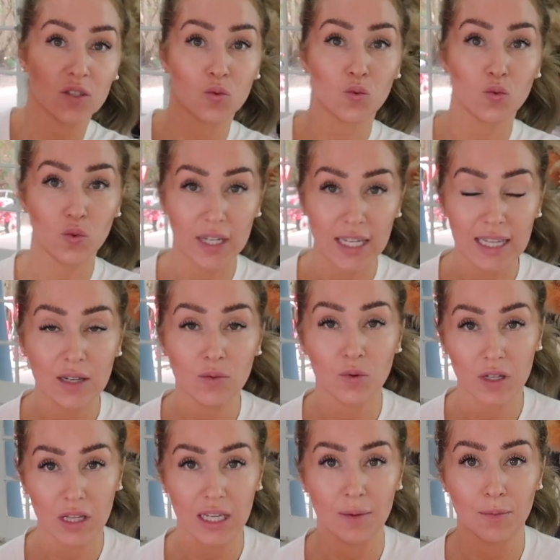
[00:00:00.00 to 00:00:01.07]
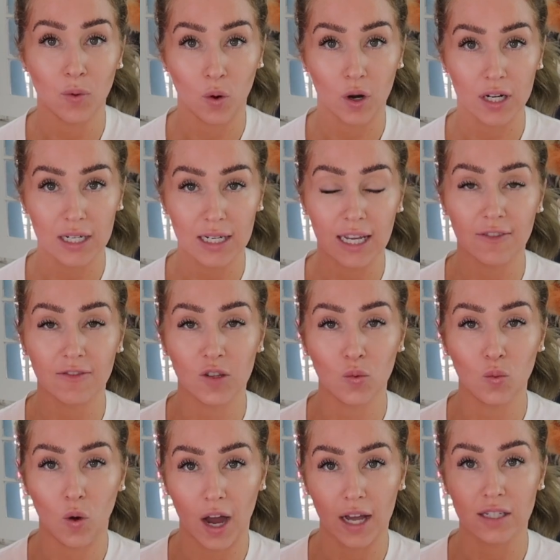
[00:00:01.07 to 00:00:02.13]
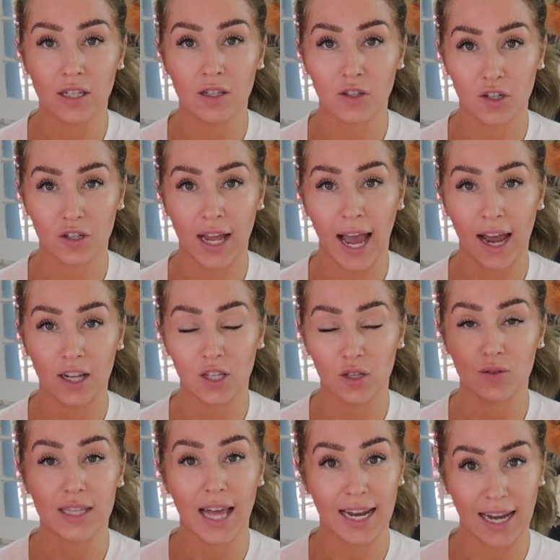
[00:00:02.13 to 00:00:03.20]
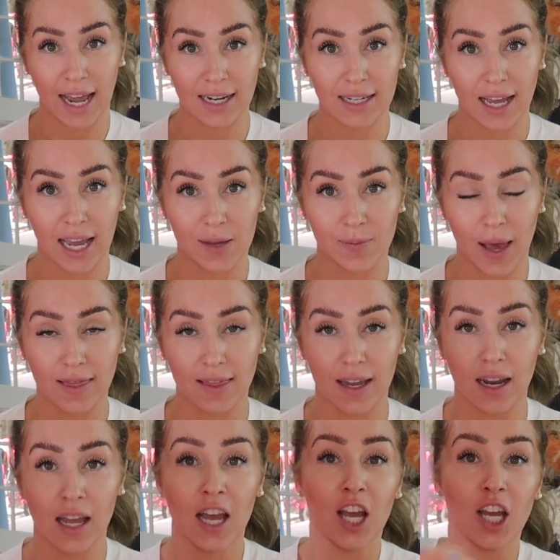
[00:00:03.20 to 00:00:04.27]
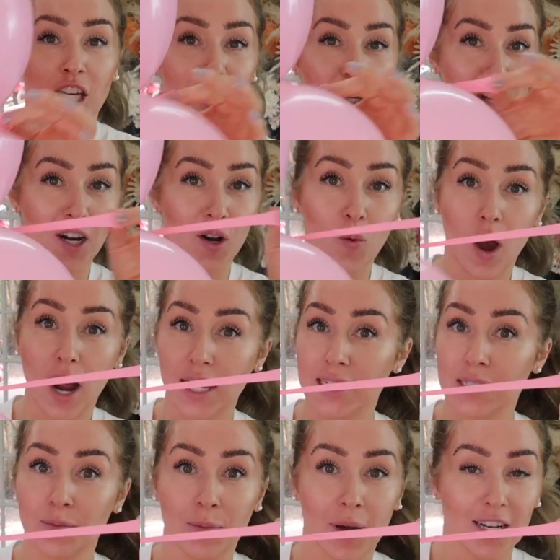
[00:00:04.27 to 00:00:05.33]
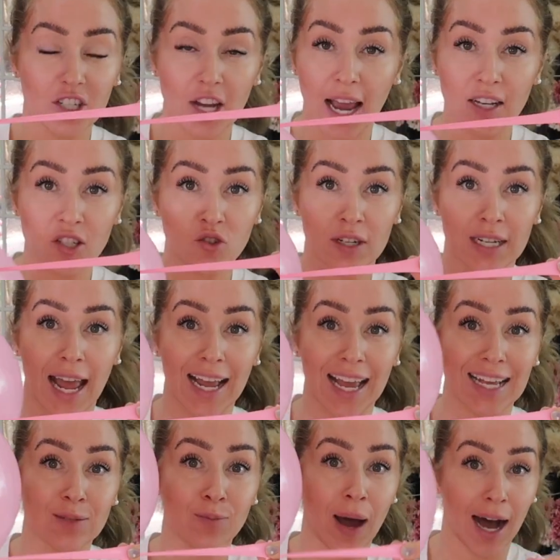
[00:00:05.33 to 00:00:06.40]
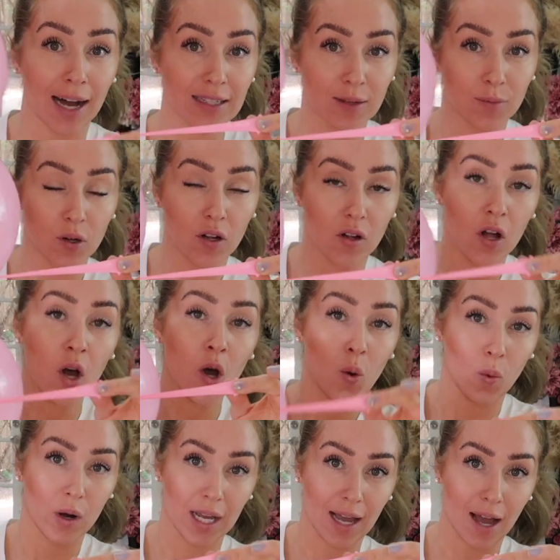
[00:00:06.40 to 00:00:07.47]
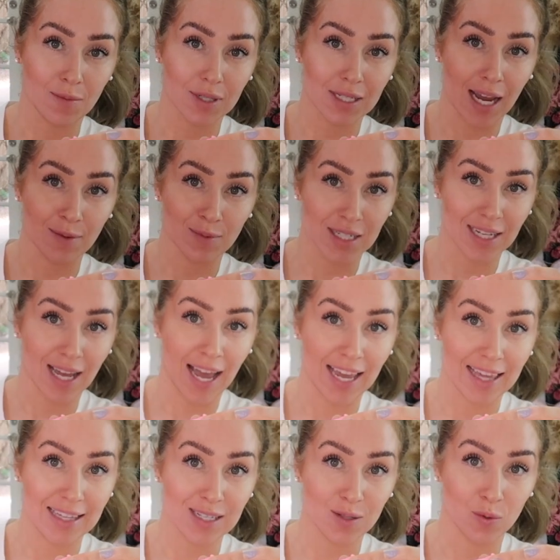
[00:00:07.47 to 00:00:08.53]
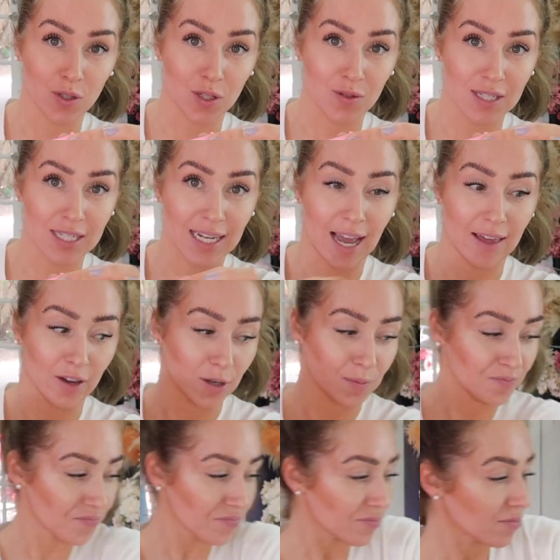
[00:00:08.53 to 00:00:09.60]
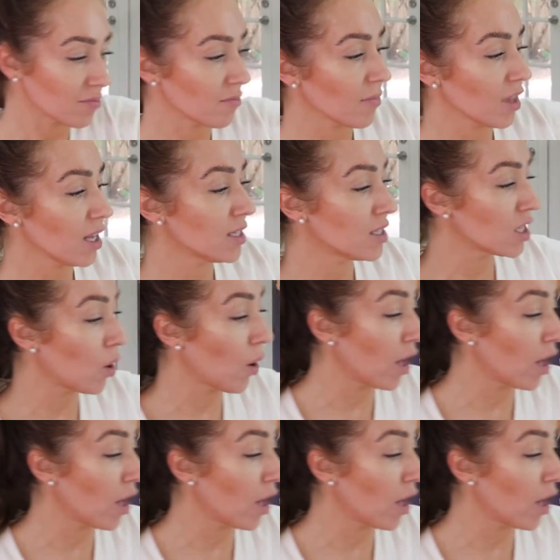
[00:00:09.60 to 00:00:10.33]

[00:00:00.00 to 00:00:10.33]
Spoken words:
is really, really important if you want to learn how to use that neck tying method. You're gonna want as much extra neck as possible when it comes time to tie these balloons together. So